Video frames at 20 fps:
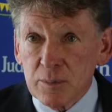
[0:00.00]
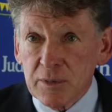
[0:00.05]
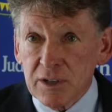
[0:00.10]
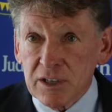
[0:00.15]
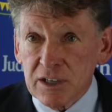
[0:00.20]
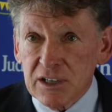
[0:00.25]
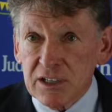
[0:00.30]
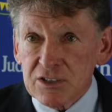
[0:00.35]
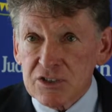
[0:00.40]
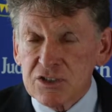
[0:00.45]
them to
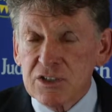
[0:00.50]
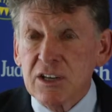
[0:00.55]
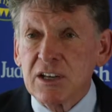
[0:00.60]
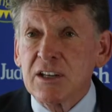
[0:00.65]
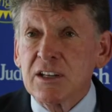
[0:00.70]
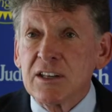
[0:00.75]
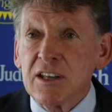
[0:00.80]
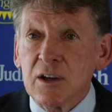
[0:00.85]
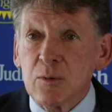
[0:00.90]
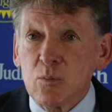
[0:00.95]
us,
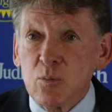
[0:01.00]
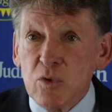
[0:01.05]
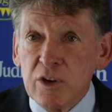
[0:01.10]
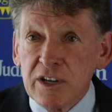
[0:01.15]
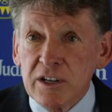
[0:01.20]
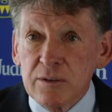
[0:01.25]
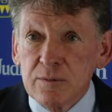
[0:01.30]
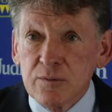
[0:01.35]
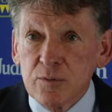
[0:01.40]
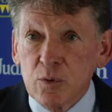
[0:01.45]
then
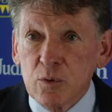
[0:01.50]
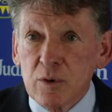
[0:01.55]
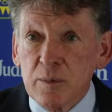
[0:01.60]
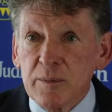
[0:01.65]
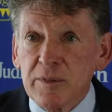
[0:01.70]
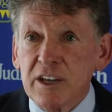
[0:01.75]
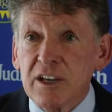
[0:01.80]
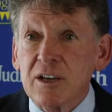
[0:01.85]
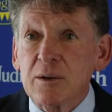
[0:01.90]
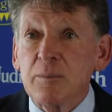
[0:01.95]
we
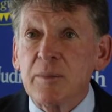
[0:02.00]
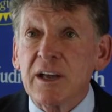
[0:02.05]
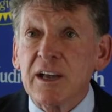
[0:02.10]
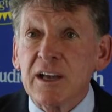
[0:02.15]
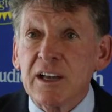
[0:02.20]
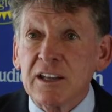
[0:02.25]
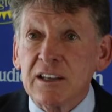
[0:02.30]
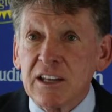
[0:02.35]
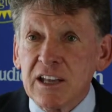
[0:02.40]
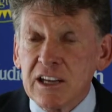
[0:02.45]
inform them,
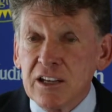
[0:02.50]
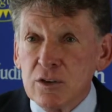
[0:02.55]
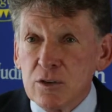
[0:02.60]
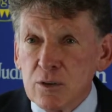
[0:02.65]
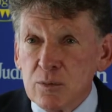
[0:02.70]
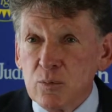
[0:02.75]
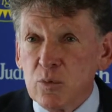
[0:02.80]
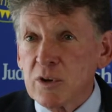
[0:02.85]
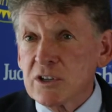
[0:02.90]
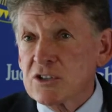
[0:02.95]
and they
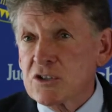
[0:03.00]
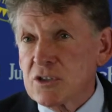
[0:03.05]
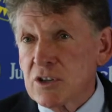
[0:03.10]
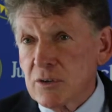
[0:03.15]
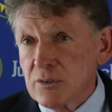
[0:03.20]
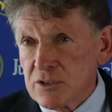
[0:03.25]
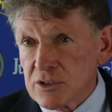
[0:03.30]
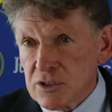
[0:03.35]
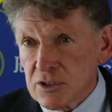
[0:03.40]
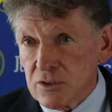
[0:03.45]
do what's
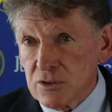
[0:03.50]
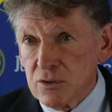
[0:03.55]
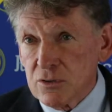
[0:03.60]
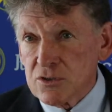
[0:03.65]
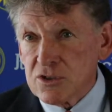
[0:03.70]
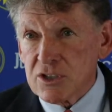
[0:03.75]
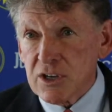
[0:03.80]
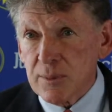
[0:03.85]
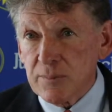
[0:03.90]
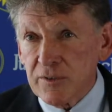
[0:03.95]
known as the
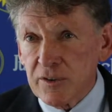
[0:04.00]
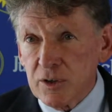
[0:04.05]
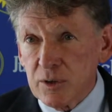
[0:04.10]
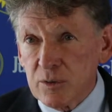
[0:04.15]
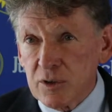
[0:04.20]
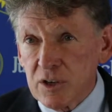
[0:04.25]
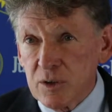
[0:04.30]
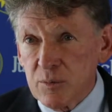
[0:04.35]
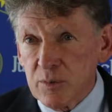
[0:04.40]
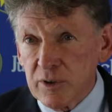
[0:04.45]
two-step flow
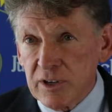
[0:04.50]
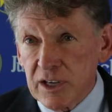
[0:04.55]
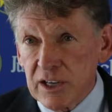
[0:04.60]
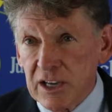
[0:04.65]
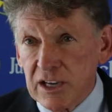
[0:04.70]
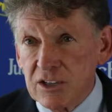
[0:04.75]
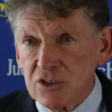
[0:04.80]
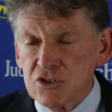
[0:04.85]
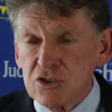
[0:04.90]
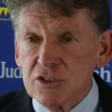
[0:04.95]
of
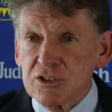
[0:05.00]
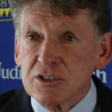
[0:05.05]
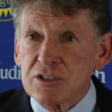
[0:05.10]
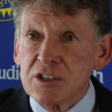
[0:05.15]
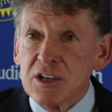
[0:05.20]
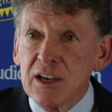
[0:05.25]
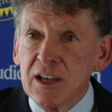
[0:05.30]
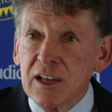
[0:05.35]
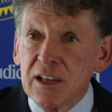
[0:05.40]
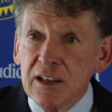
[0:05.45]

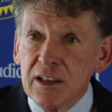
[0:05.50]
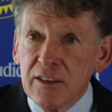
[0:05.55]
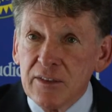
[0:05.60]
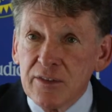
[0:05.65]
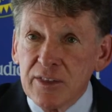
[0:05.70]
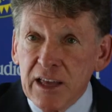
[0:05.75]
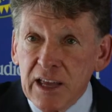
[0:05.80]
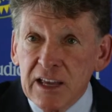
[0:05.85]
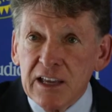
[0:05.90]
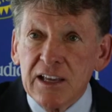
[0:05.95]
communications.
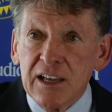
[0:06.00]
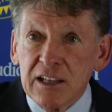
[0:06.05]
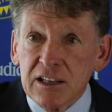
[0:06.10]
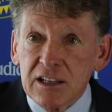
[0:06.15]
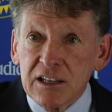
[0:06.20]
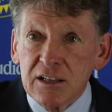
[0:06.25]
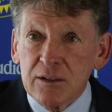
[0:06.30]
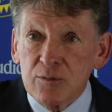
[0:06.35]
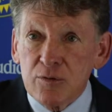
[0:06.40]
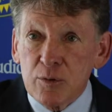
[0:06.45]
They get
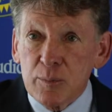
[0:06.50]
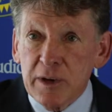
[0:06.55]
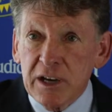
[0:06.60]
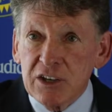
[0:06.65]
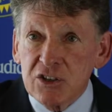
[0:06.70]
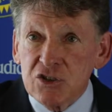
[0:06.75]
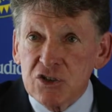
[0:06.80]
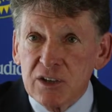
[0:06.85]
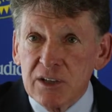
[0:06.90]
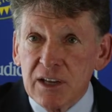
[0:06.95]
the
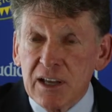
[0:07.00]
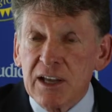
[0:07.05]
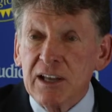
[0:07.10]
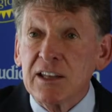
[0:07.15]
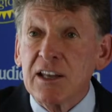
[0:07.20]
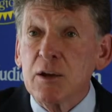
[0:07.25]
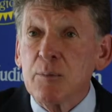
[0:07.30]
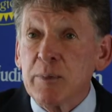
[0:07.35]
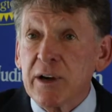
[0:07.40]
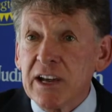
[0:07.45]
information,
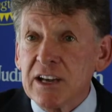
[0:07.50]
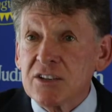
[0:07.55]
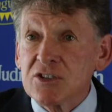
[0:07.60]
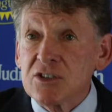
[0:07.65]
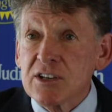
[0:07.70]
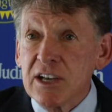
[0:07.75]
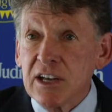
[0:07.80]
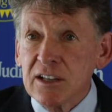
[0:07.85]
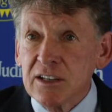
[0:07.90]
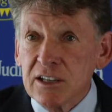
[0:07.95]
and they
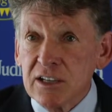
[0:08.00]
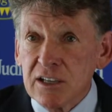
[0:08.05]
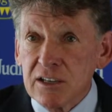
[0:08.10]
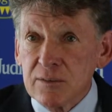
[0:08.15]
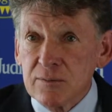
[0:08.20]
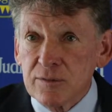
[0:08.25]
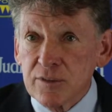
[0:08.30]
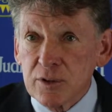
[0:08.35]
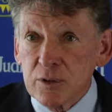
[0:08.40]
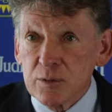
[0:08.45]
pass down the
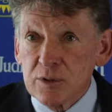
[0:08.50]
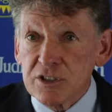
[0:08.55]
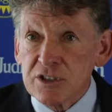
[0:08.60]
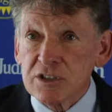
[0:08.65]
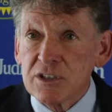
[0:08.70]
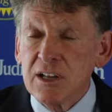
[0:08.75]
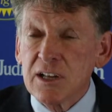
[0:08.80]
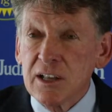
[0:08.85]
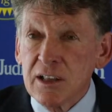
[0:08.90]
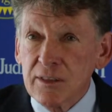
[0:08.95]

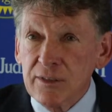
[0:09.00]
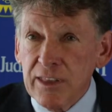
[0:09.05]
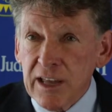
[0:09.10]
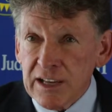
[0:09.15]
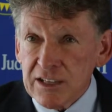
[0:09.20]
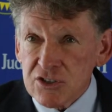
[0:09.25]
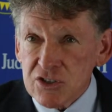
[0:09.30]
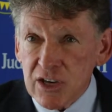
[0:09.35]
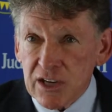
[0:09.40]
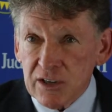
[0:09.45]
influence.
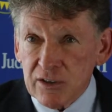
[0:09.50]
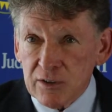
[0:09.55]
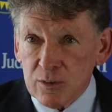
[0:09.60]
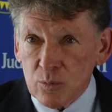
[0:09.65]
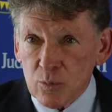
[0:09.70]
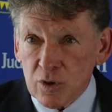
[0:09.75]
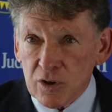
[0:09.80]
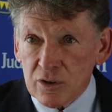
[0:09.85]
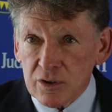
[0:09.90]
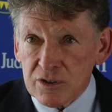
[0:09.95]
That's how it
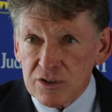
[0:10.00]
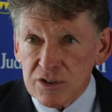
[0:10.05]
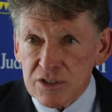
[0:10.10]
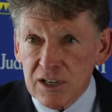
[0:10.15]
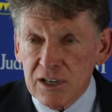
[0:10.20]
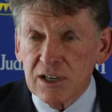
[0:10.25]
works.